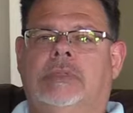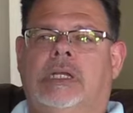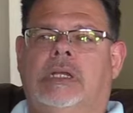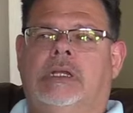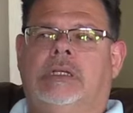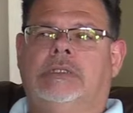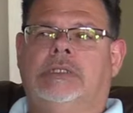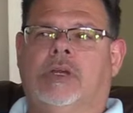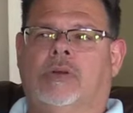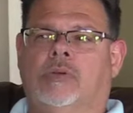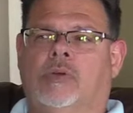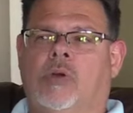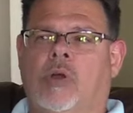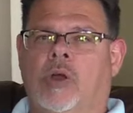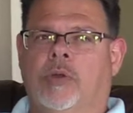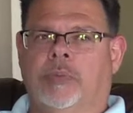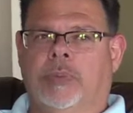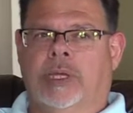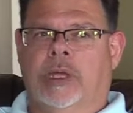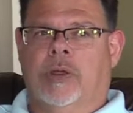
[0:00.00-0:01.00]
Don't
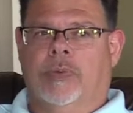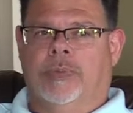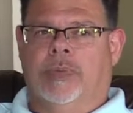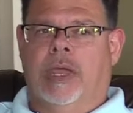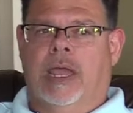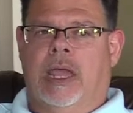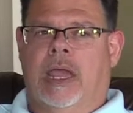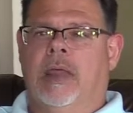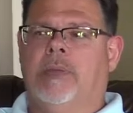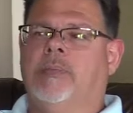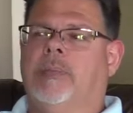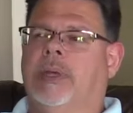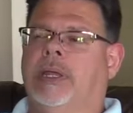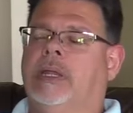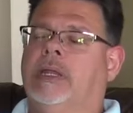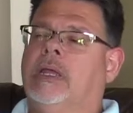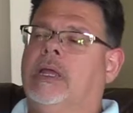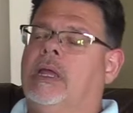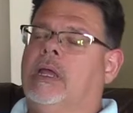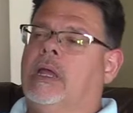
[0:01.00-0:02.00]
quote me on that, but
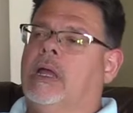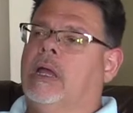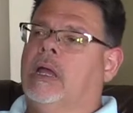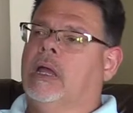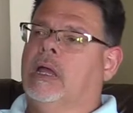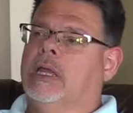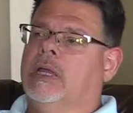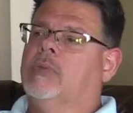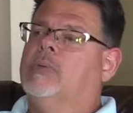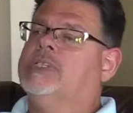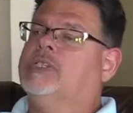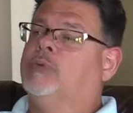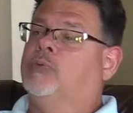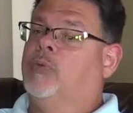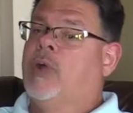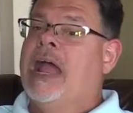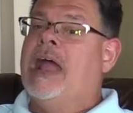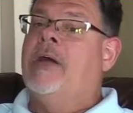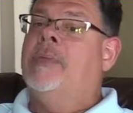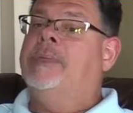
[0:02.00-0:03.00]
it was
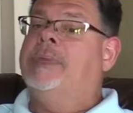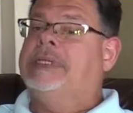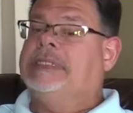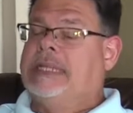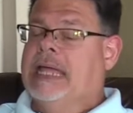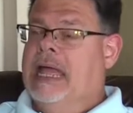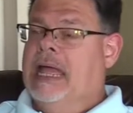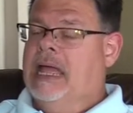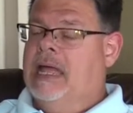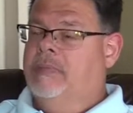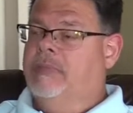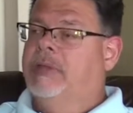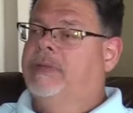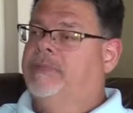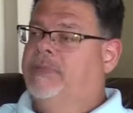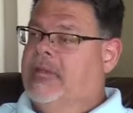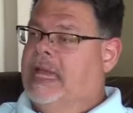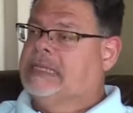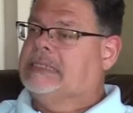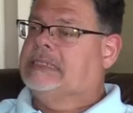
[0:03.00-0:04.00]
around the time of
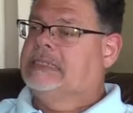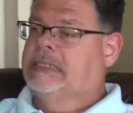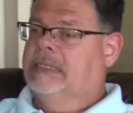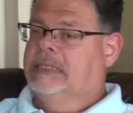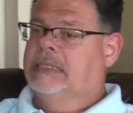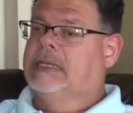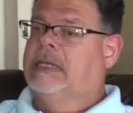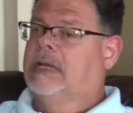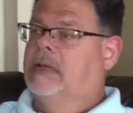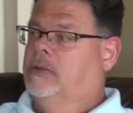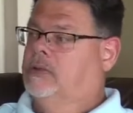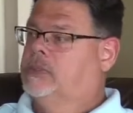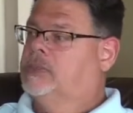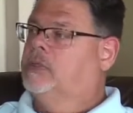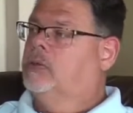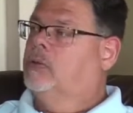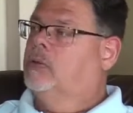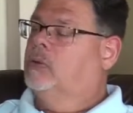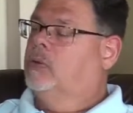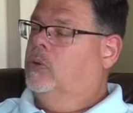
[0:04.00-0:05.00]
that city
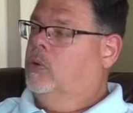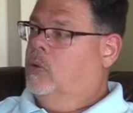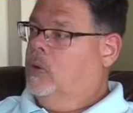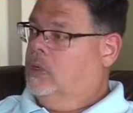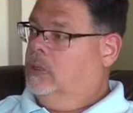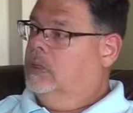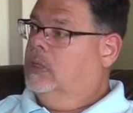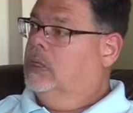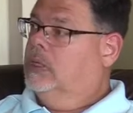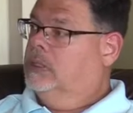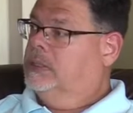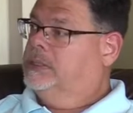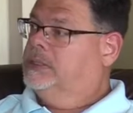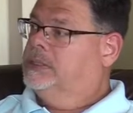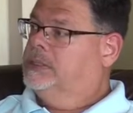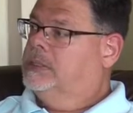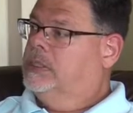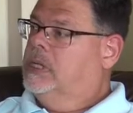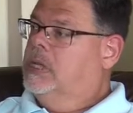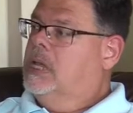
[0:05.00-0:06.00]
council ordinance.